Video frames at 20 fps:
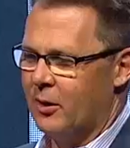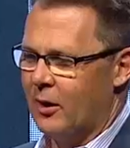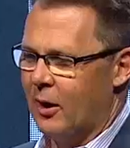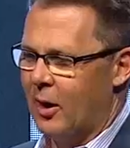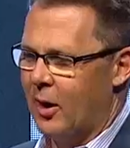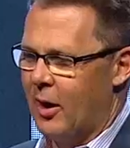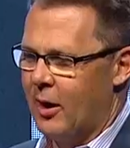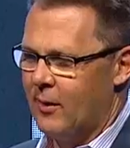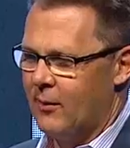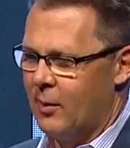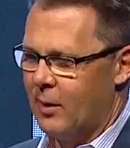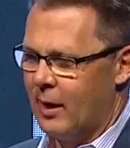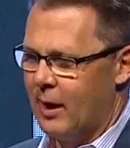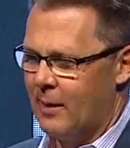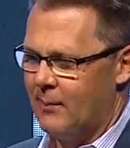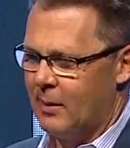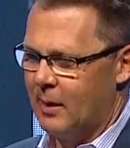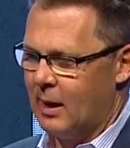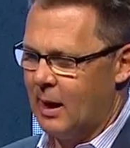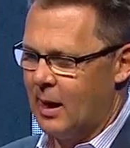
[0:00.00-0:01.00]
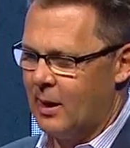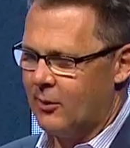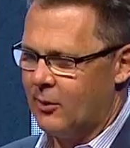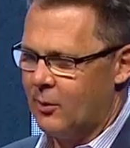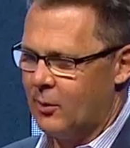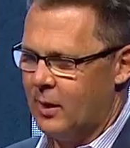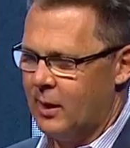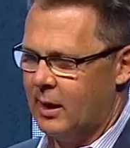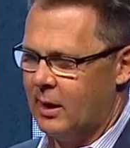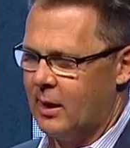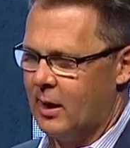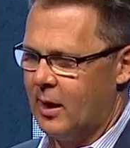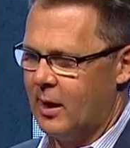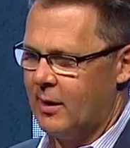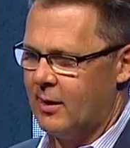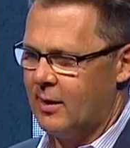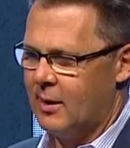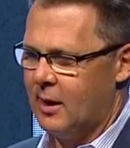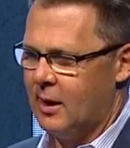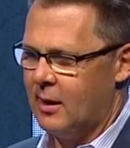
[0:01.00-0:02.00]
in the light of what happened last week. I
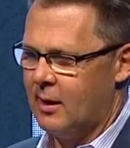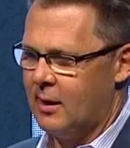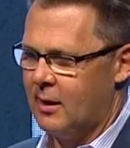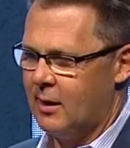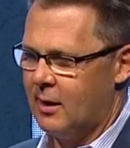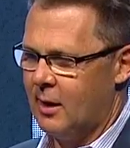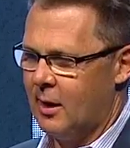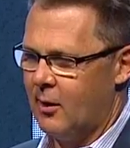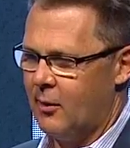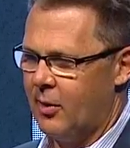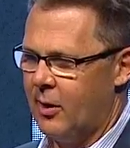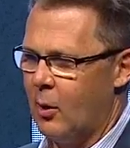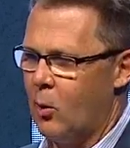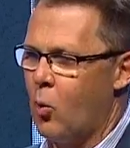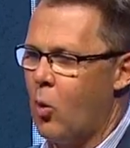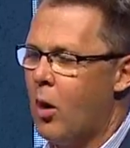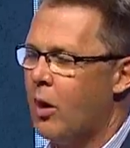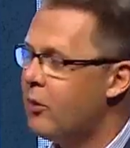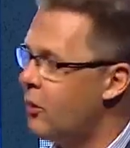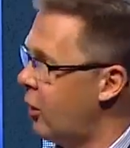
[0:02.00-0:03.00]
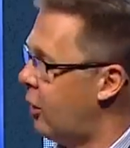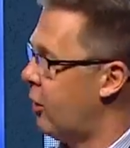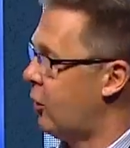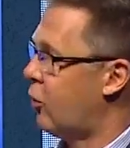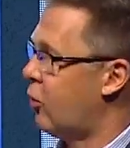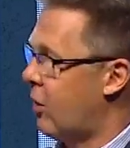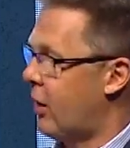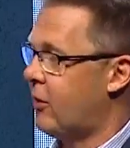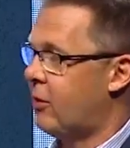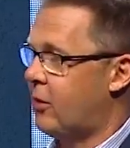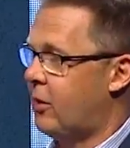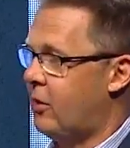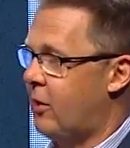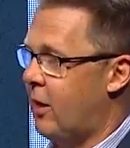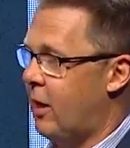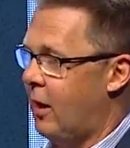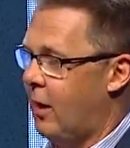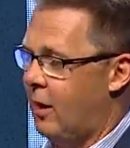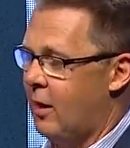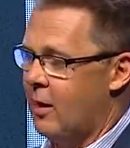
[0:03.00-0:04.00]
think there was a lot of trust
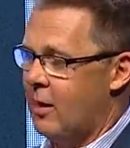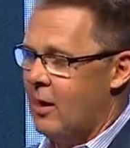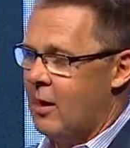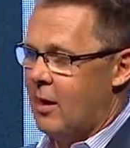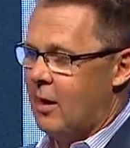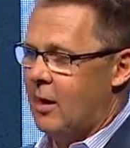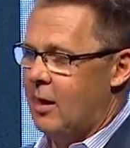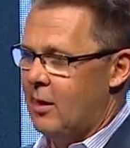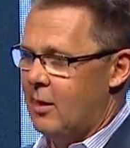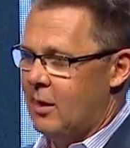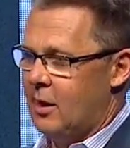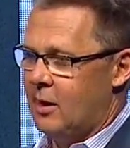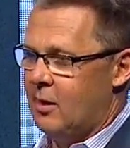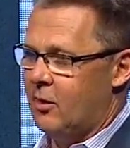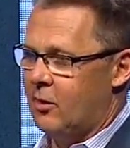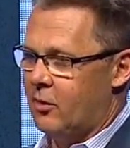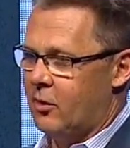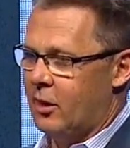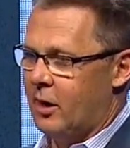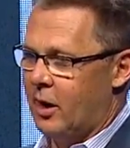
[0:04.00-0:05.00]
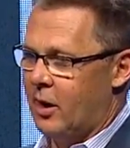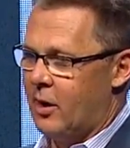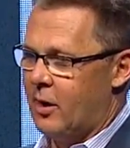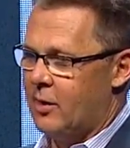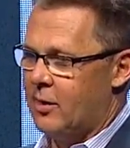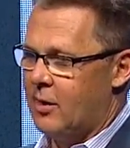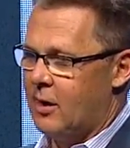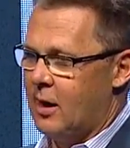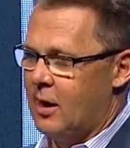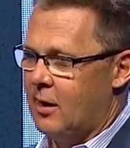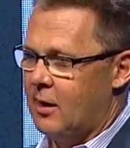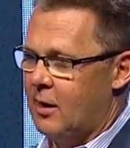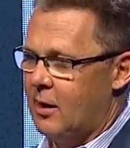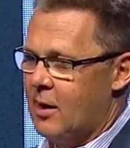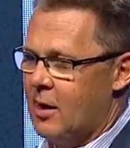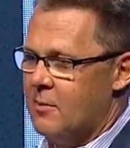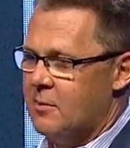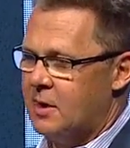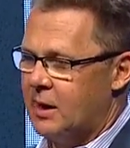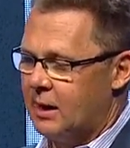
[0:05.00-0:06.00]
there in the industry, and I think
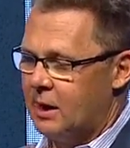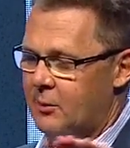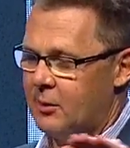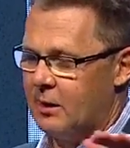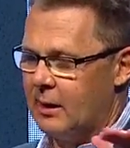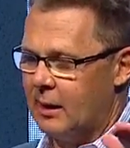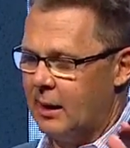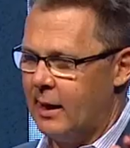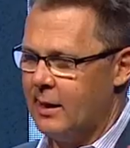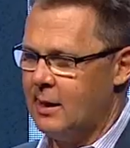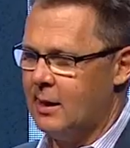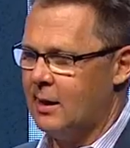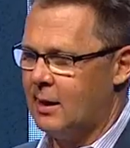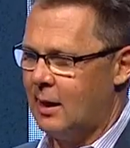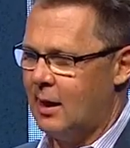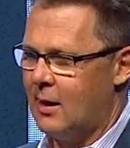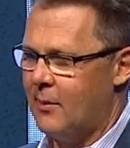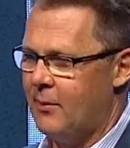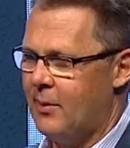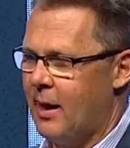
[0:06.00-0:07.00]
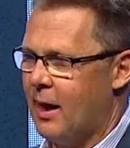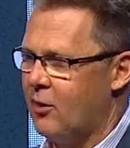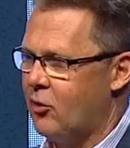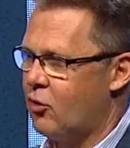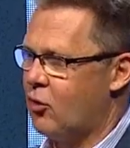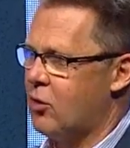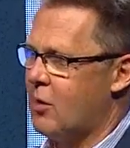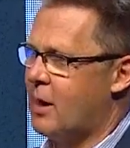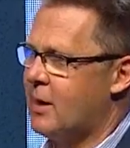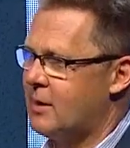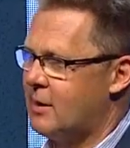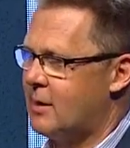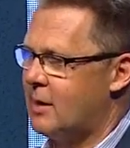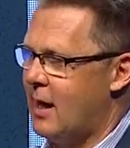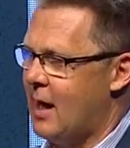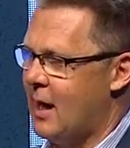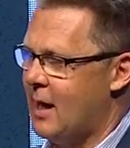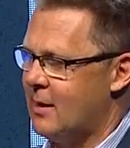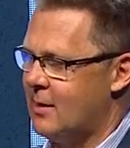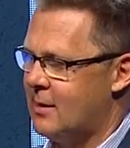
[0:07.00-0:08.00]
particularly with Lending Club, that trust
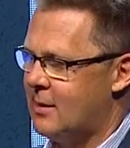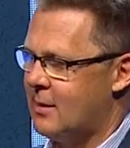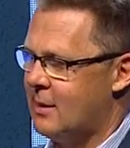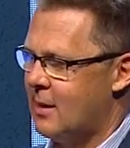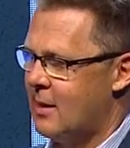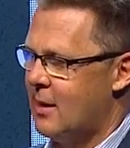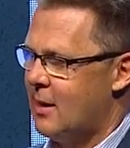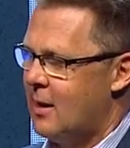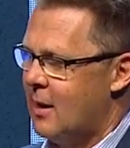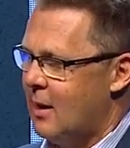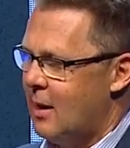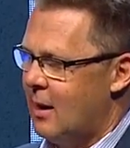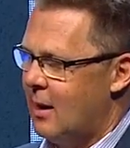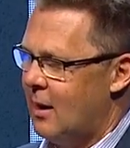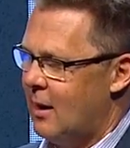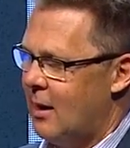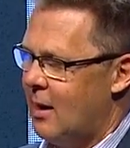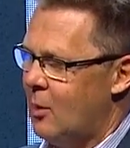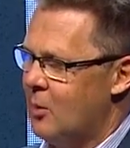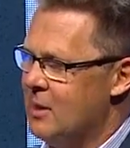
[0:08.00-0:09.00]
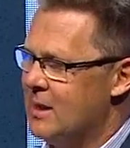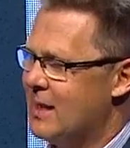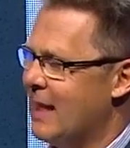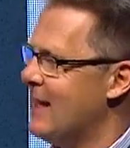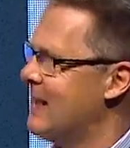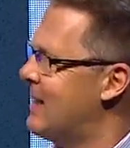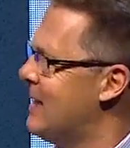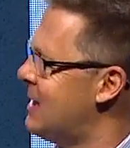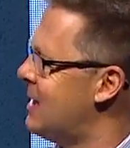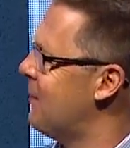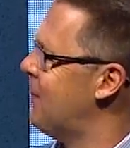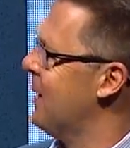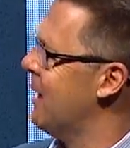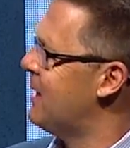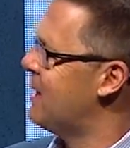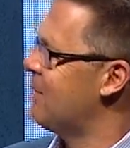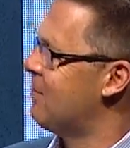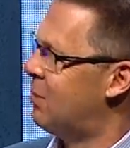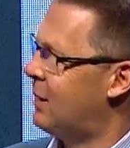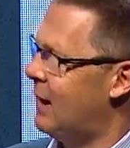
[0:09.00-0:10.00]
has, I wouldn't say it's
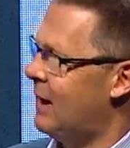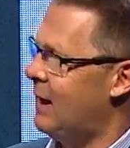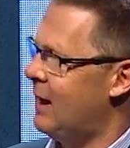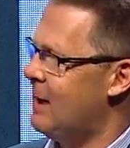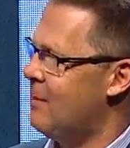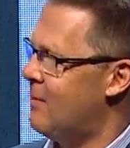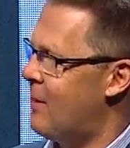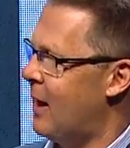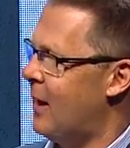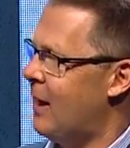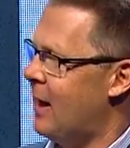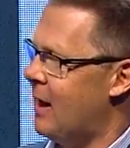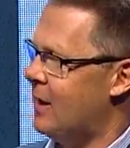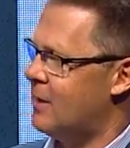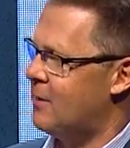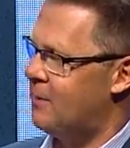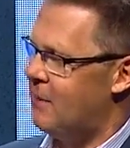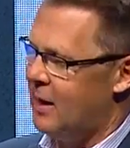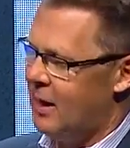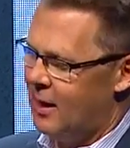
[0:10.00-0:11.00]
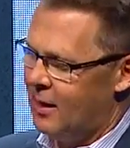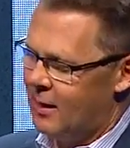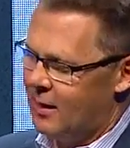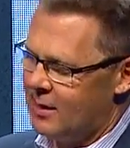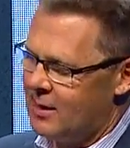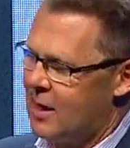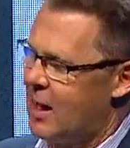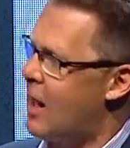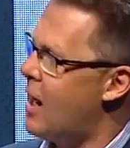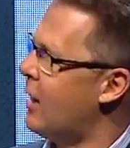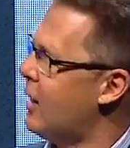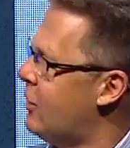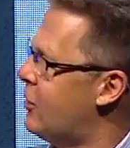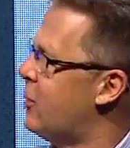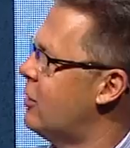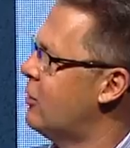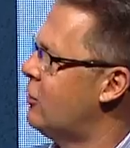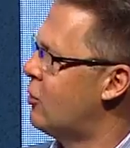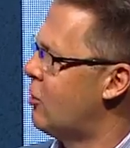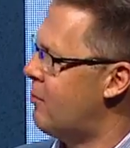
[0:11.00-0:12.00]
disappeared completely, but it has been
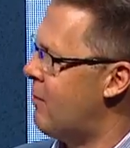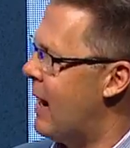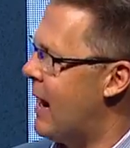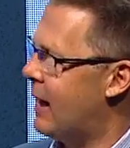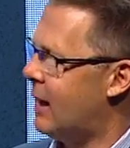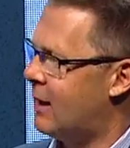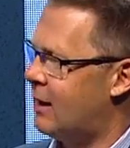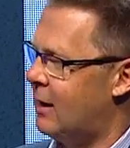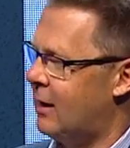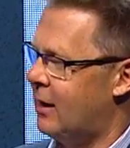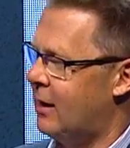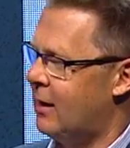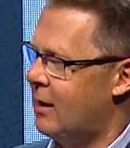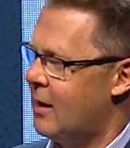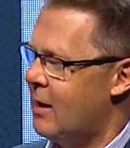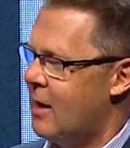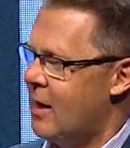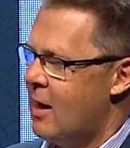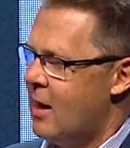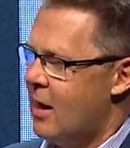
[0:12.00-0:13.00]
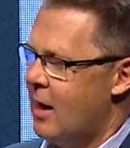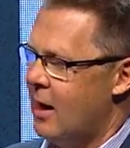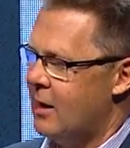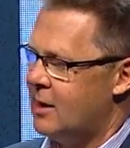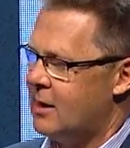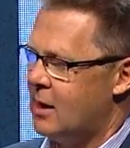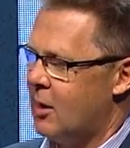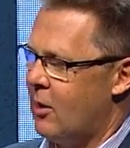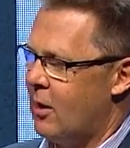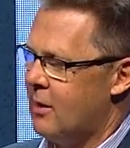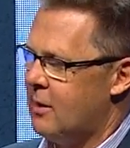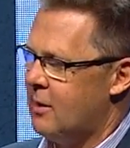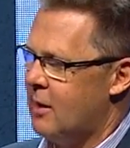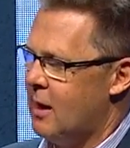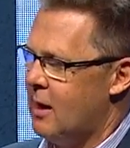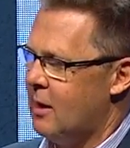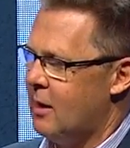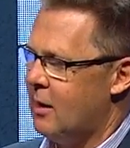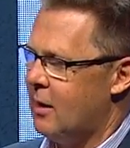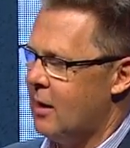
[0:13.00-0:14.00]
tarnished dramatically. Oh. And so I
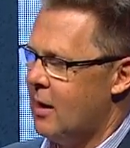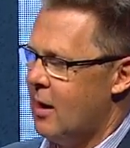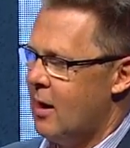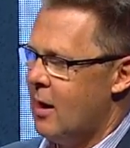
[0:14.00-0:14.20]
think,